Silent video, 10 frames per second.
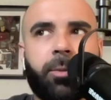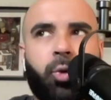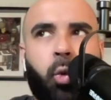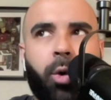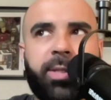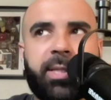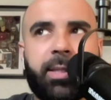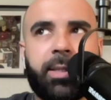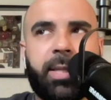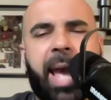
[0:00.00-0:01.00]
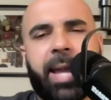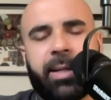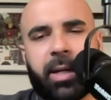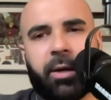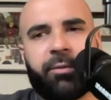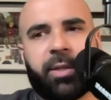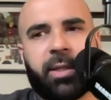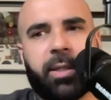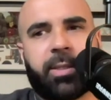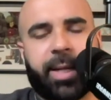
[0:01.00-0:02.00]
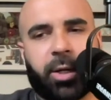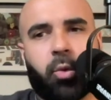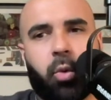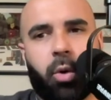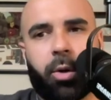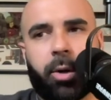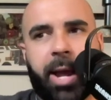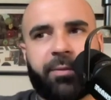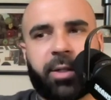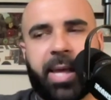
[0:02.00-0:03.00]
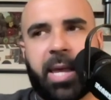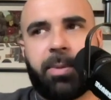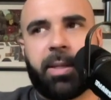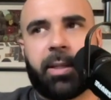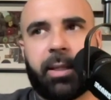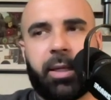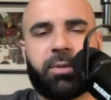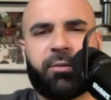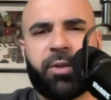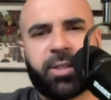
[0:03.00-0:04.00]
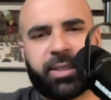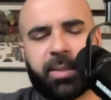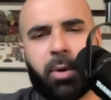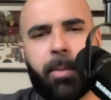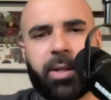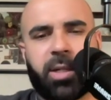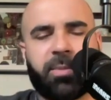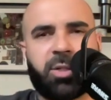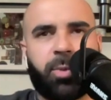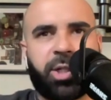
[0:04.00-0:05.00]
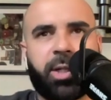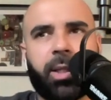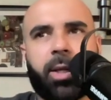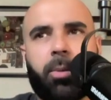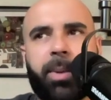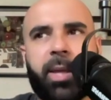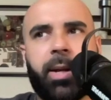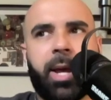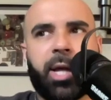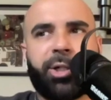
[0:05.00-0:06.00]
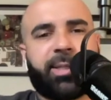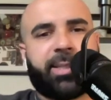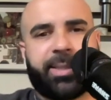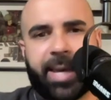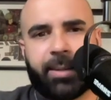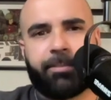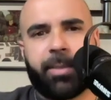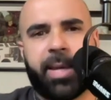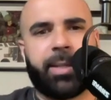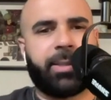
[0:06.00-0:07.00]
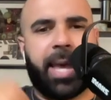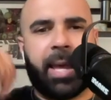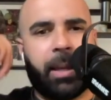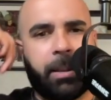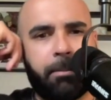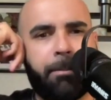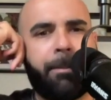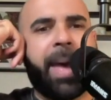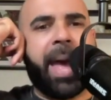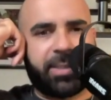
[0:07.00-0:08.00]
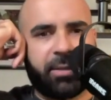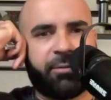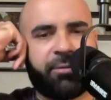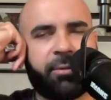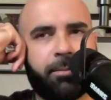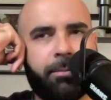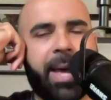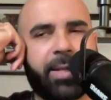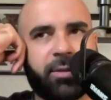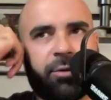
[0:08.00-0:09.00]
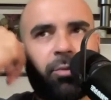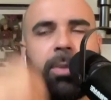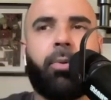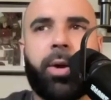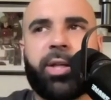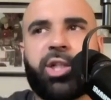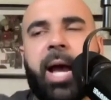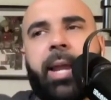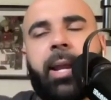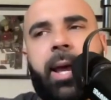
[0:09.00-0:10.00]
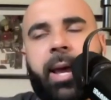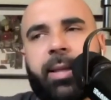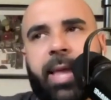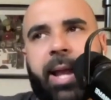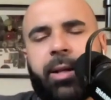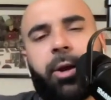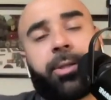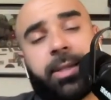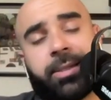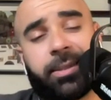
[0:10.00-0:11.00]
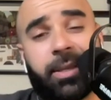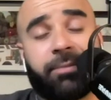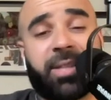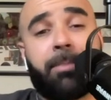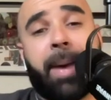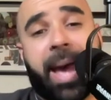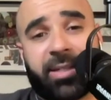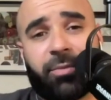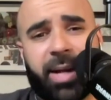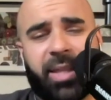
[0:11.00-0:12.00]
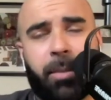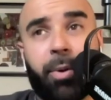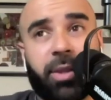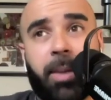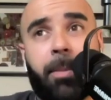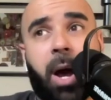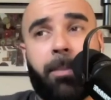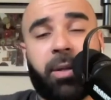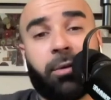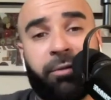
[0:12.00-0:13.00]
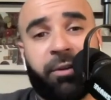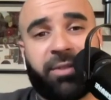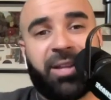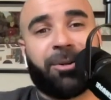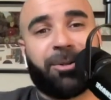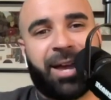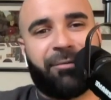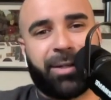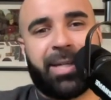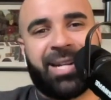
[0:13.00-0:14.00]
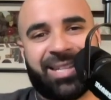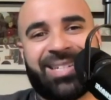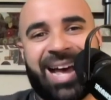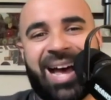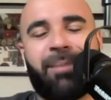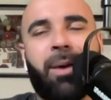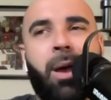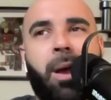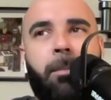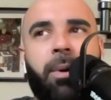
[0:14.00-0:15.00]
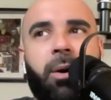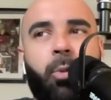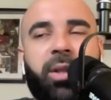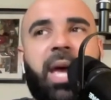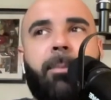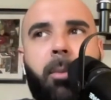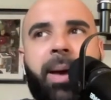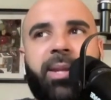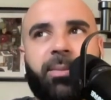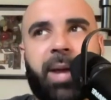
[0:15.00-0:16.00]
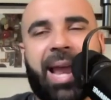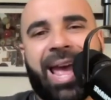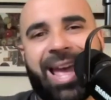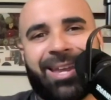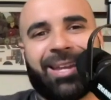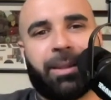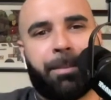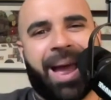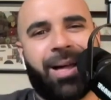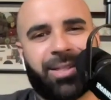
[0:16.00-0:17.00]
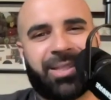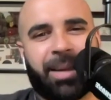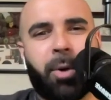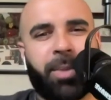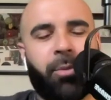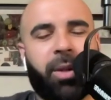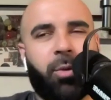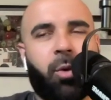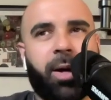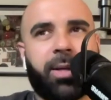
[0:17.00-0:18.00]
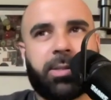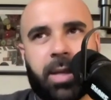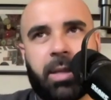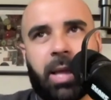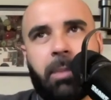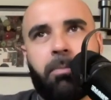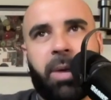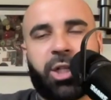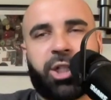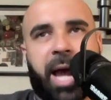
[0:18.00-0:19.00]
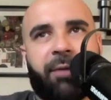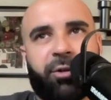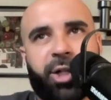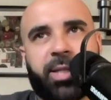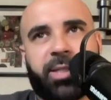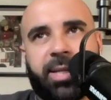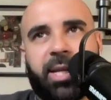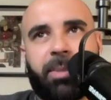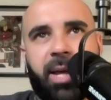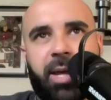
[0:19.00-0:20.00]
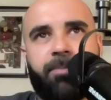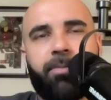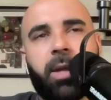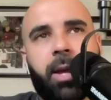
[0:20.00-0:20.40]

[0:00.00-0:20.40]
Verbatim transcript: towards the end of the second quarter after KP leaves, it feels like the momentum's switching a little bit. Jason Tatum hits a massive three-point shot that, you know, it's tough to say massive when I think it put them up either 15 or 17 at the time. But with that momentum kind of hanging in the balance at that moment, that really was a big shot for Jason Tatum to hit.